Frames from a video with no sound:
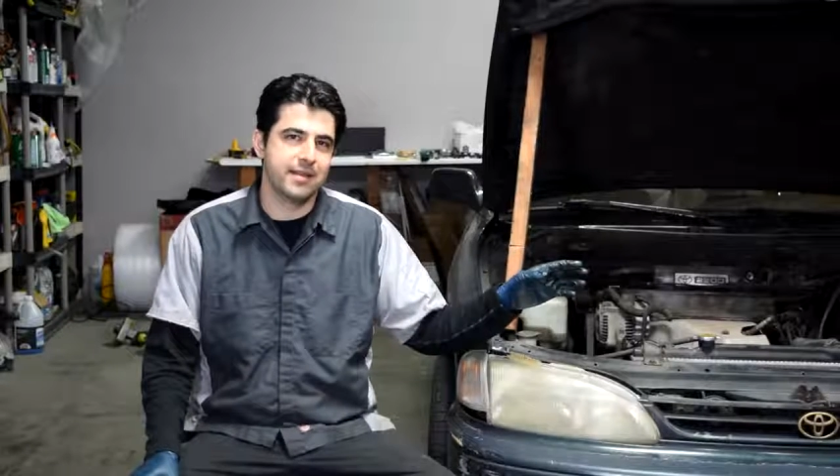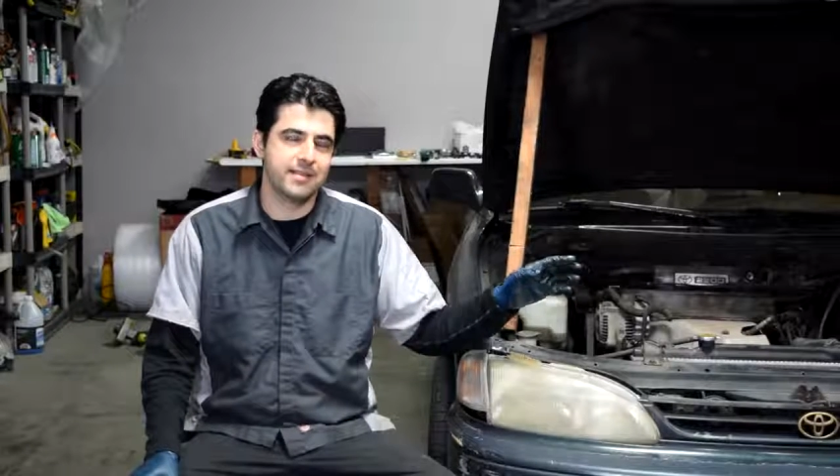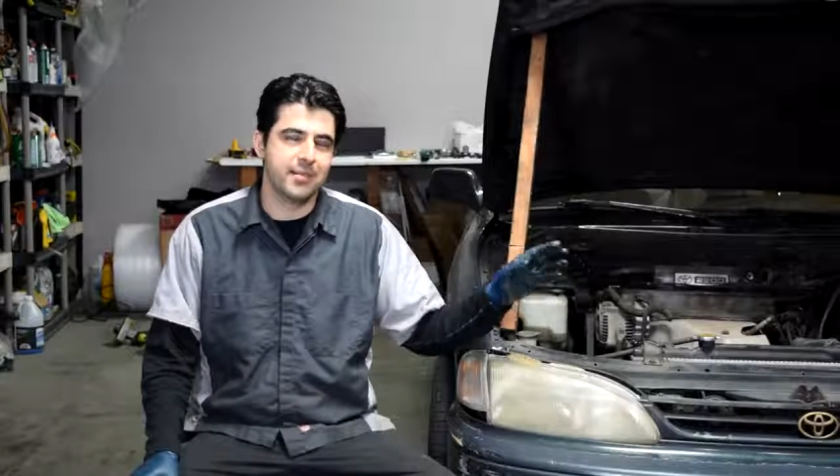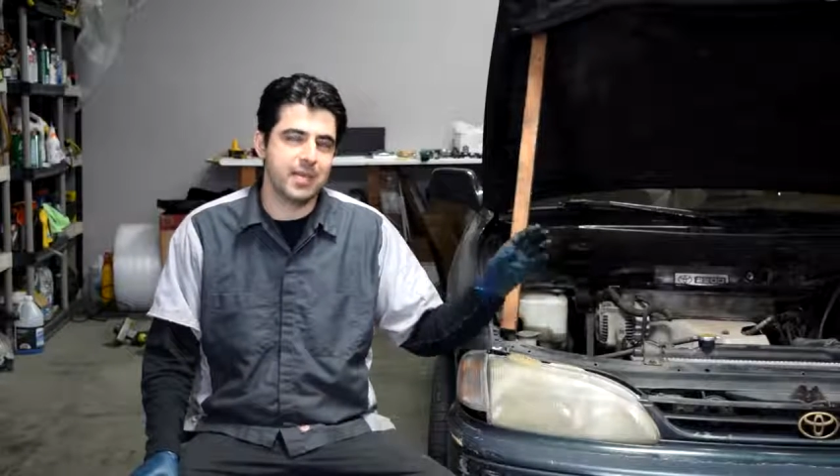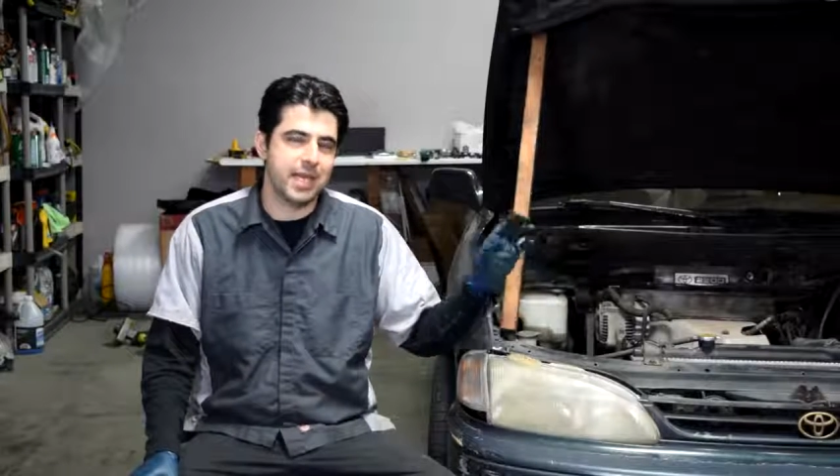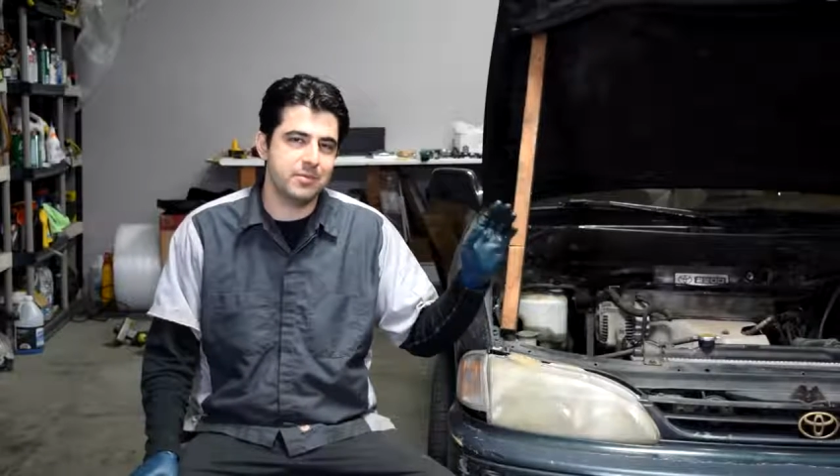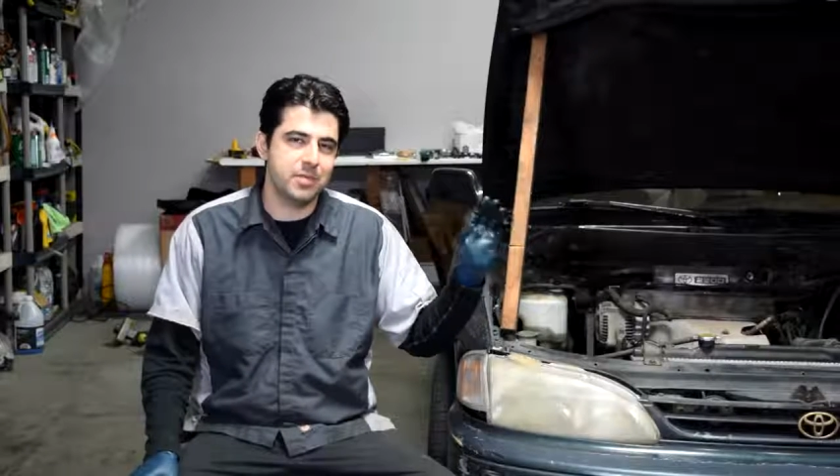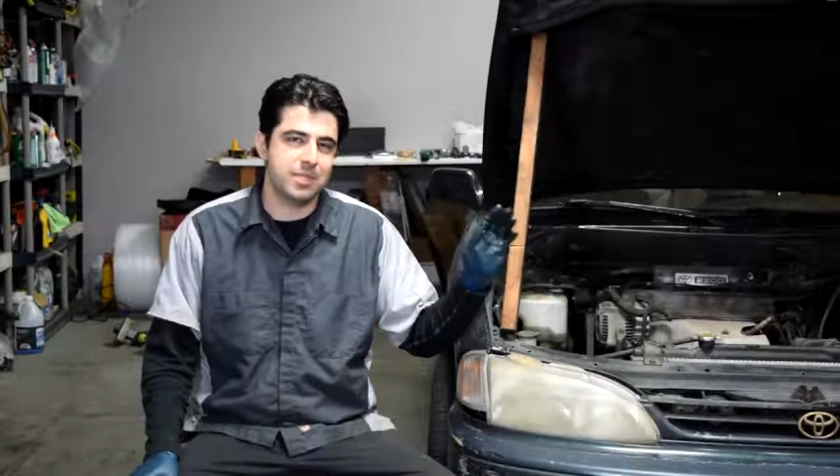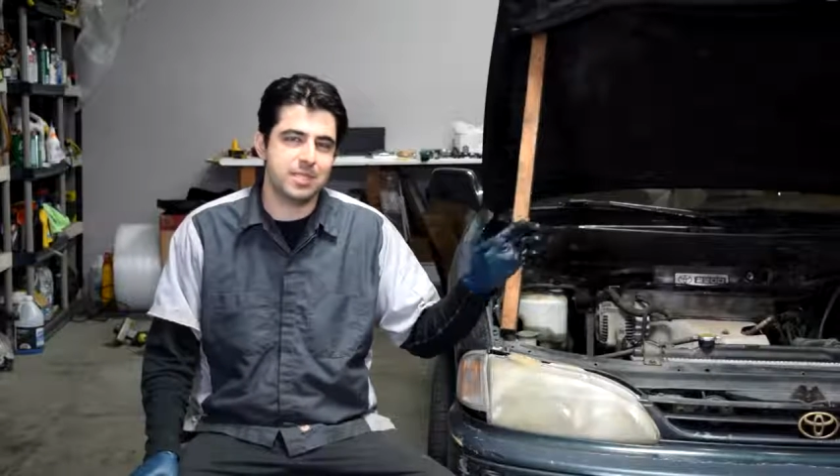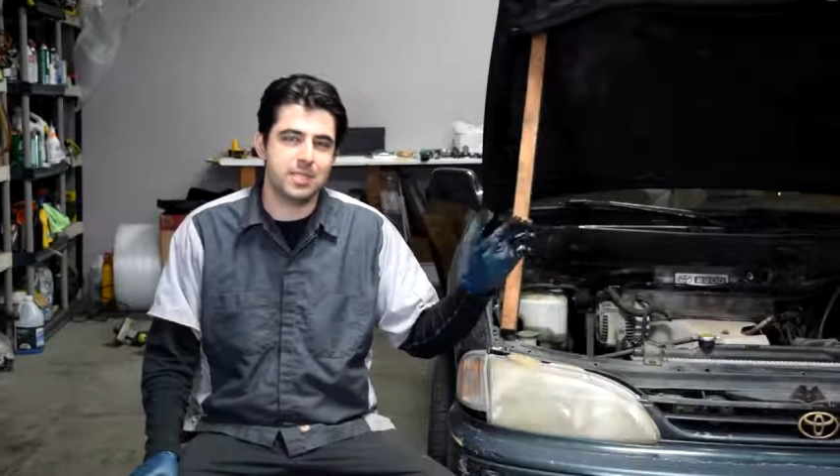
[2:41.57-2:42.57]
Sometimes
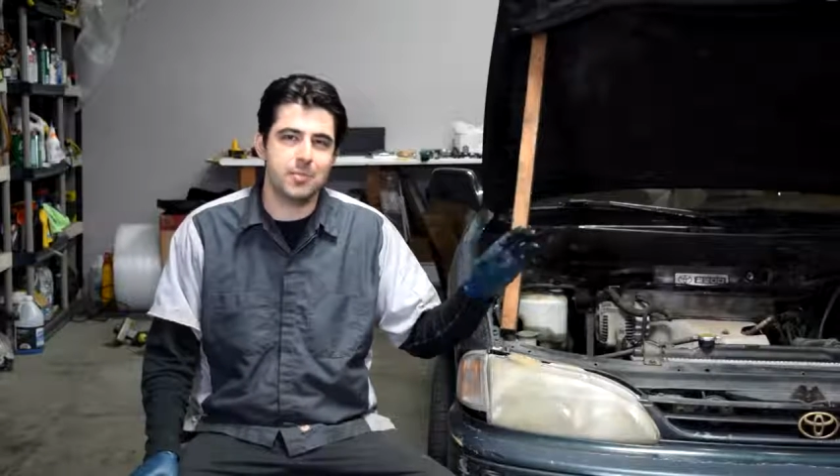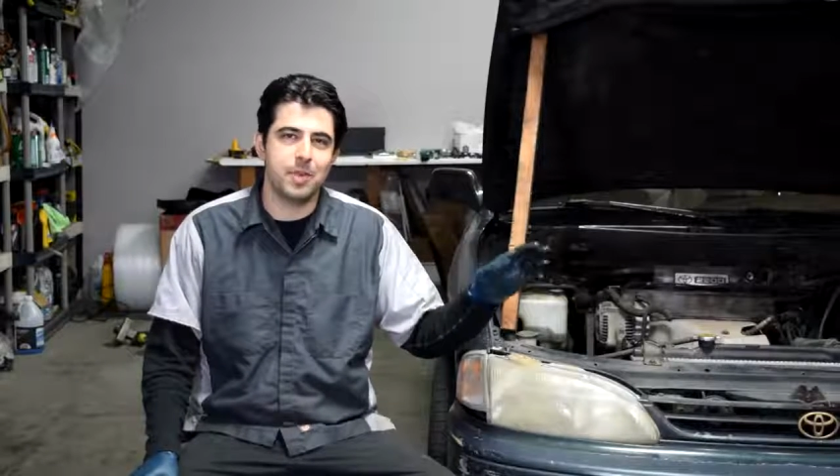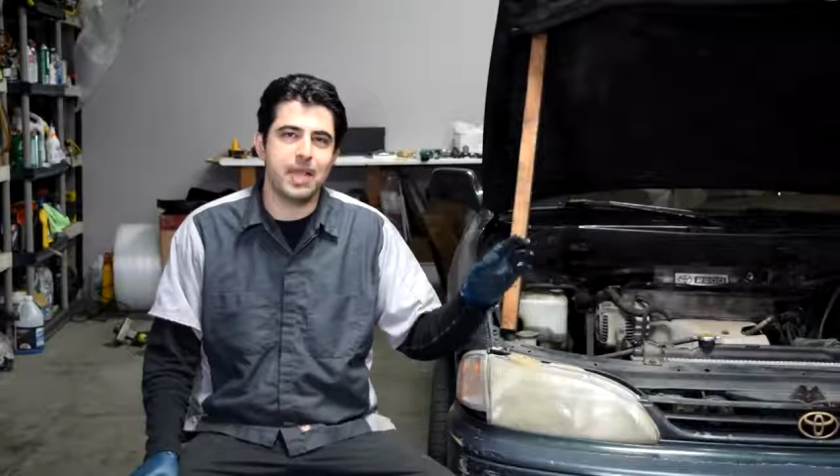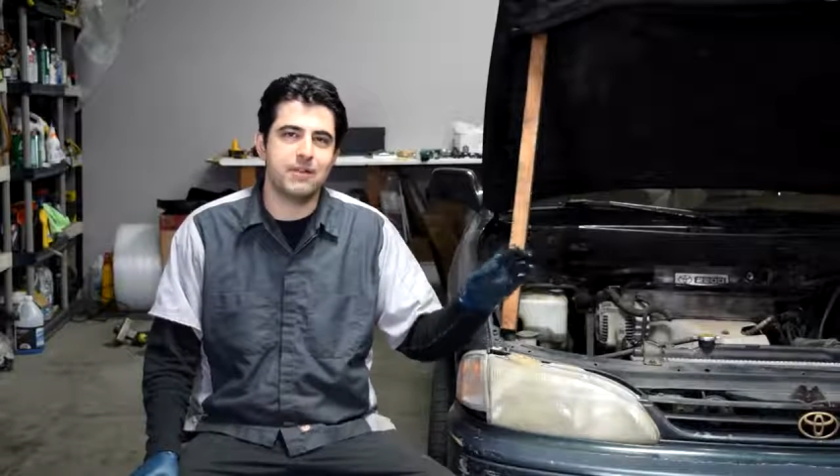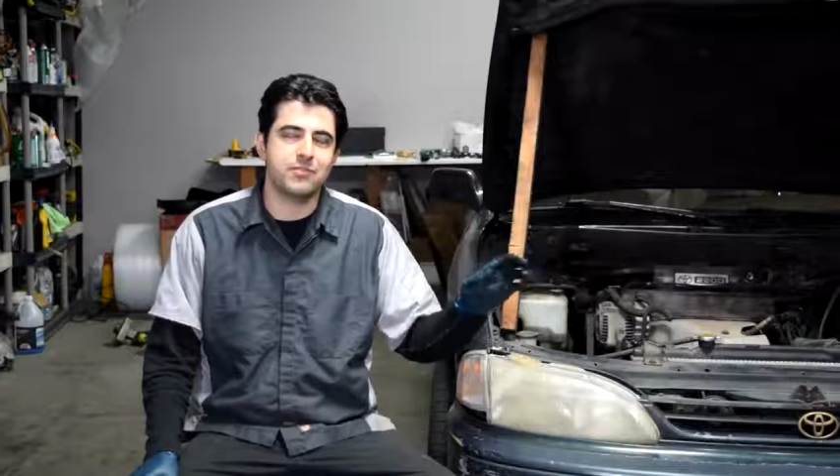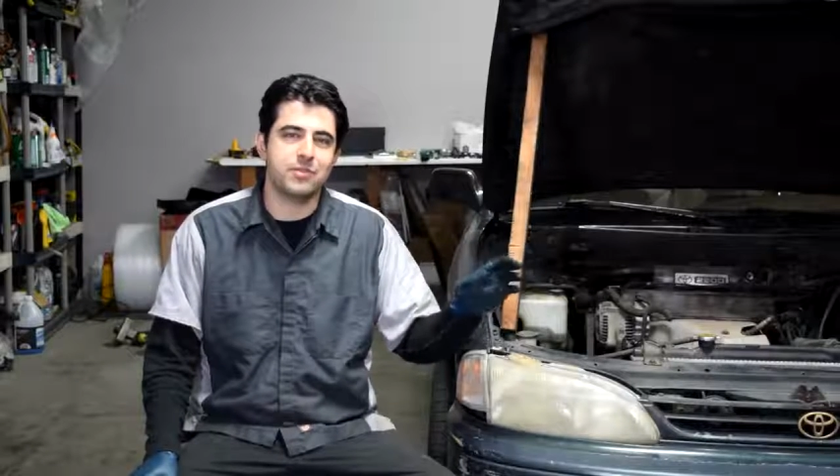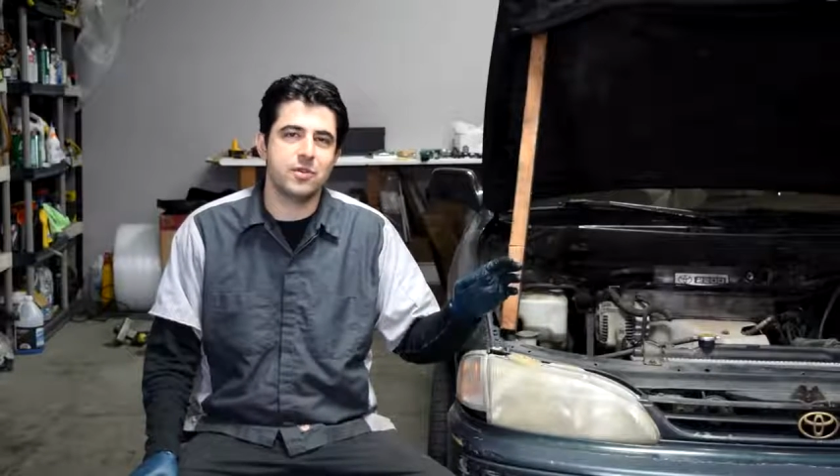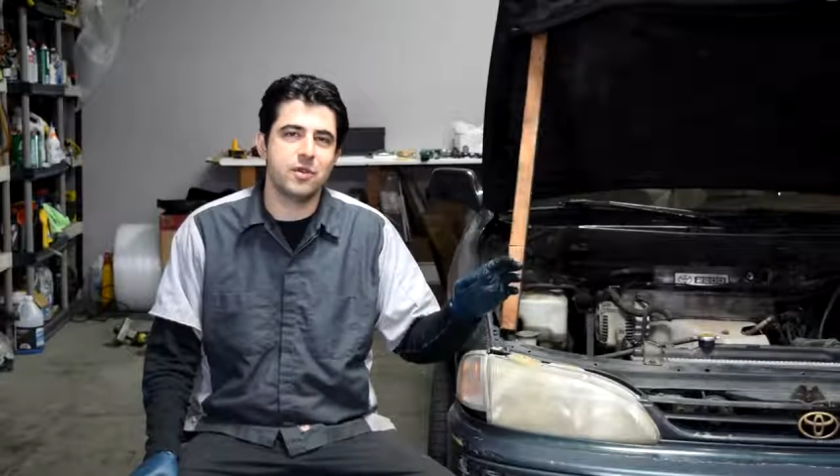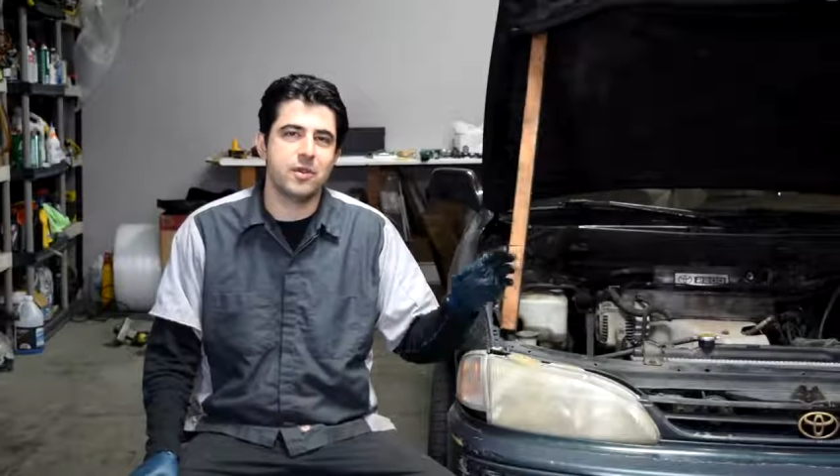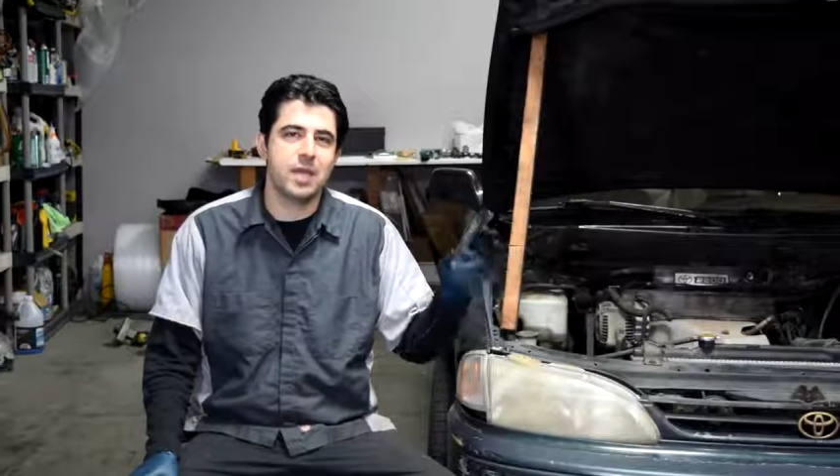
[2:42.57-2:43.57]
you just simply have to
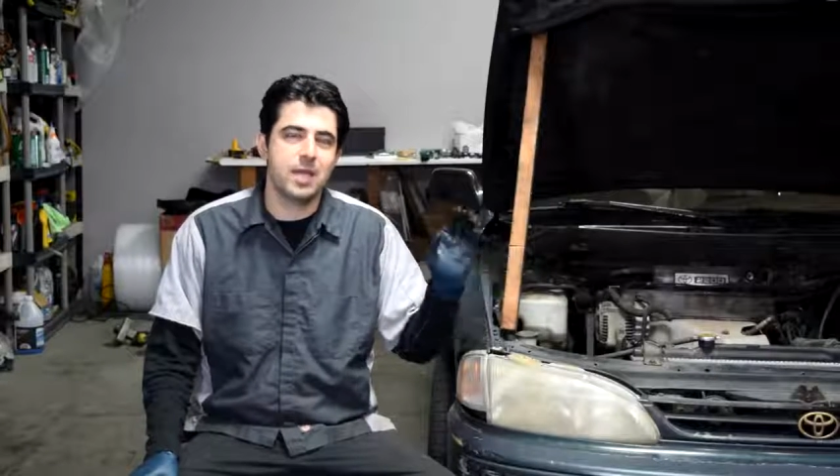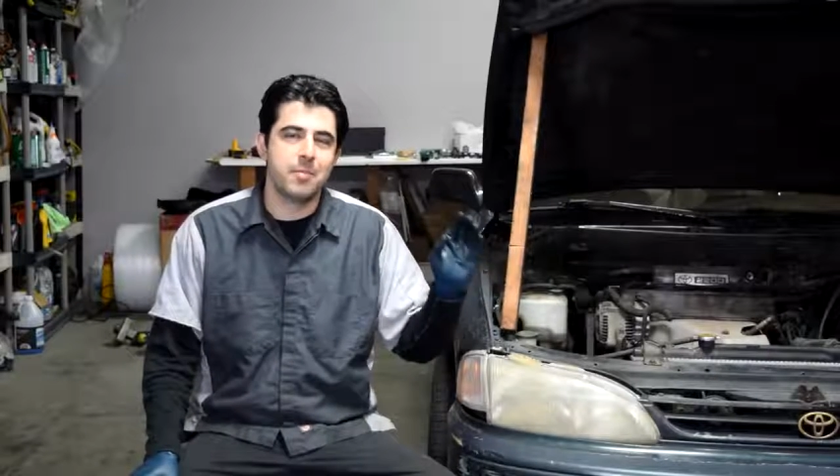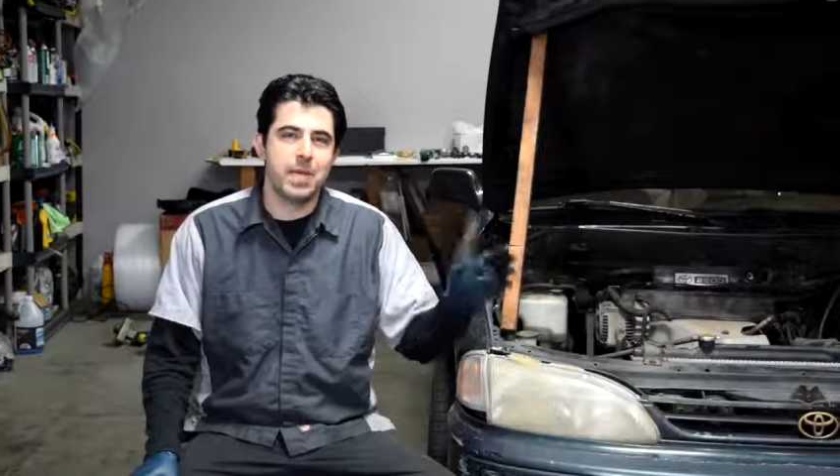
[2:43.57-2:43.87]
go